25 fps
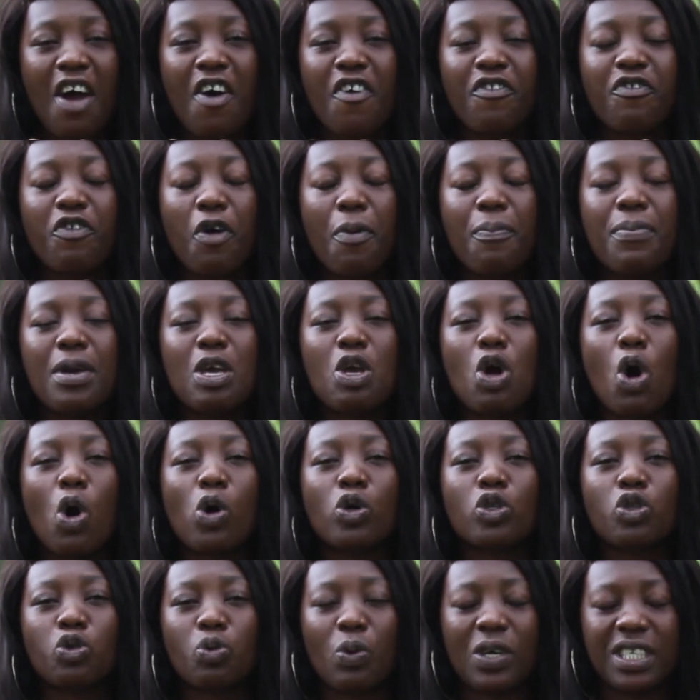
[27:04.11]
From me, your
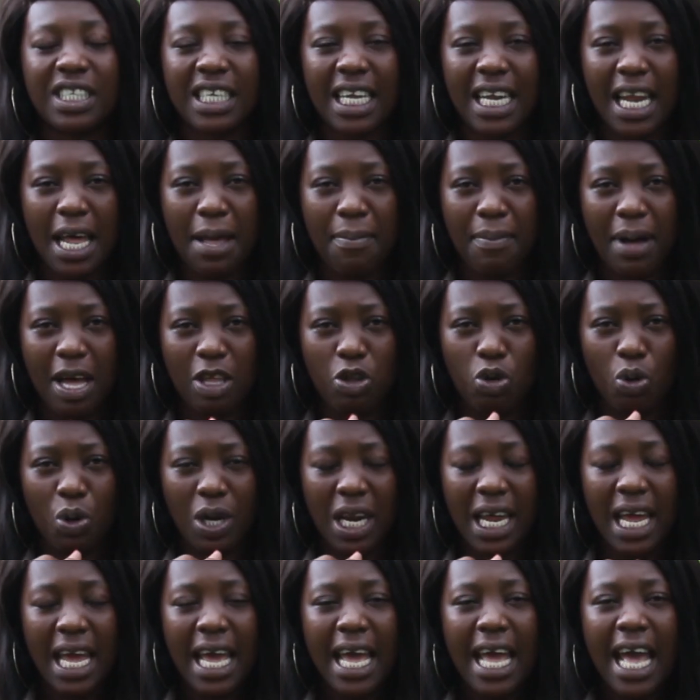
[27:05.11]
host, Wadzanai
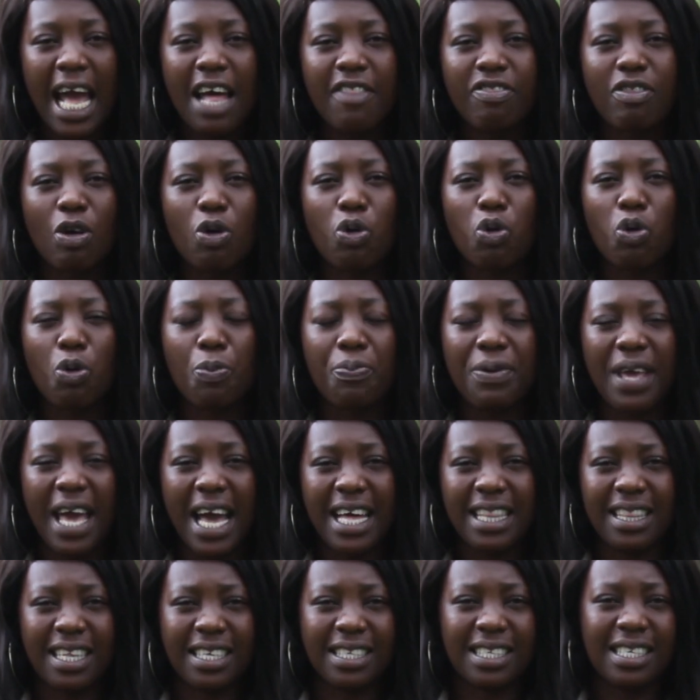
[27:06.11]
Manyore, and the crew
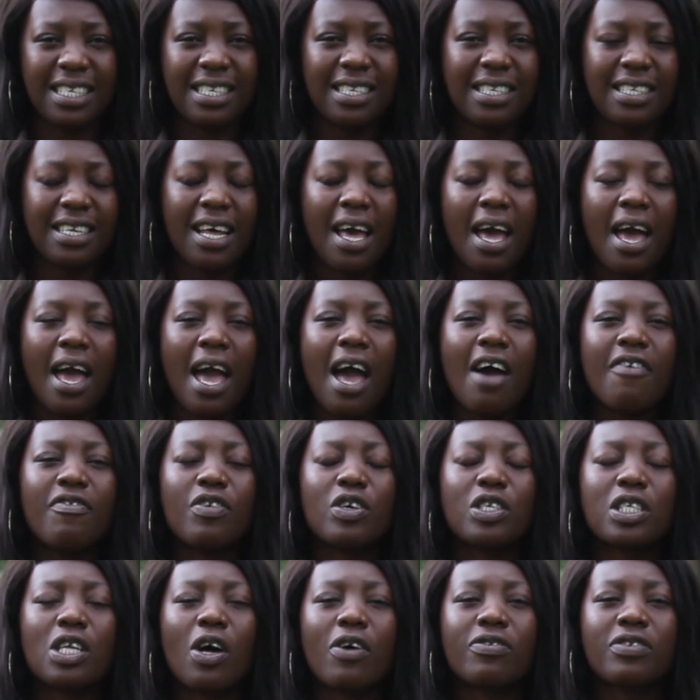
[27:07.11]
behind the scenes, have
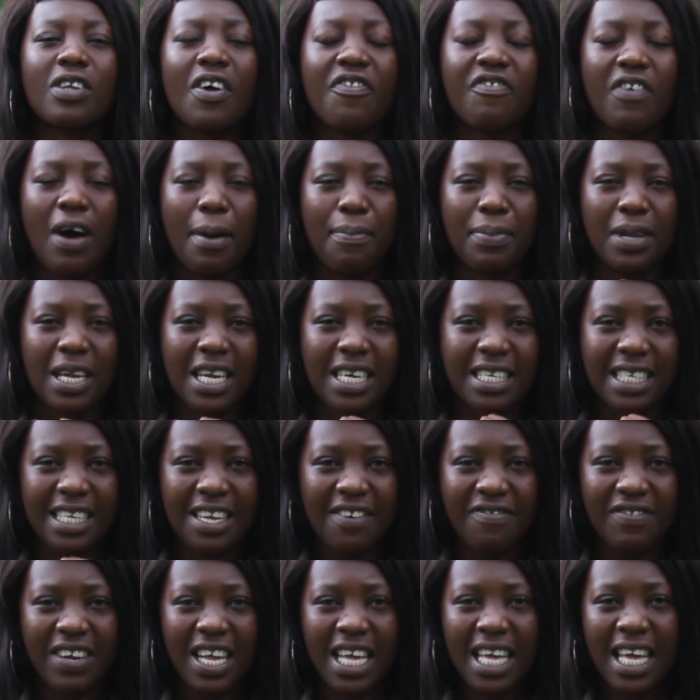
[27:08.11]
yourselves a fabulous
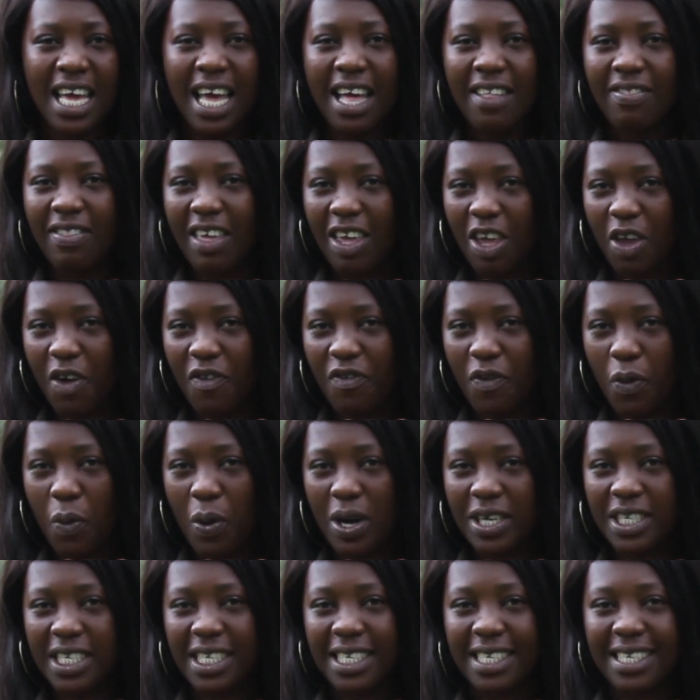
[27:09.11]
evening. Thank you for
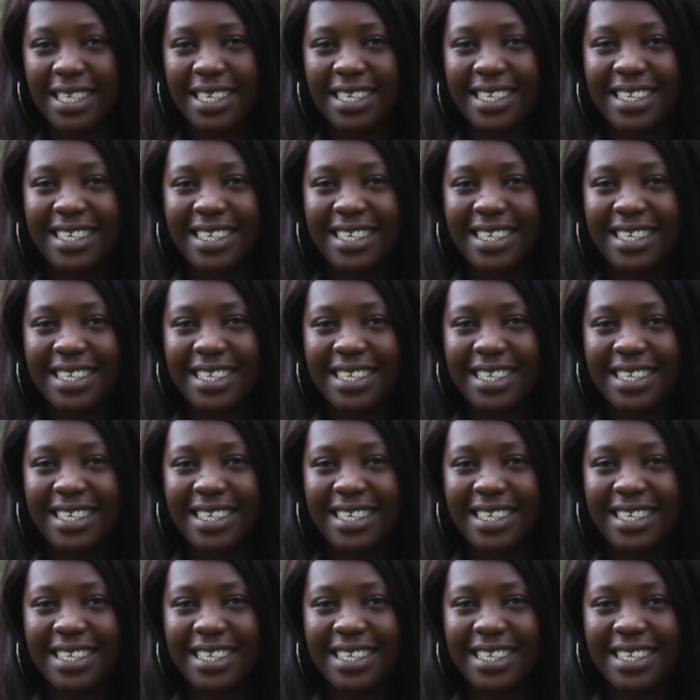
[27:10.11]
watching.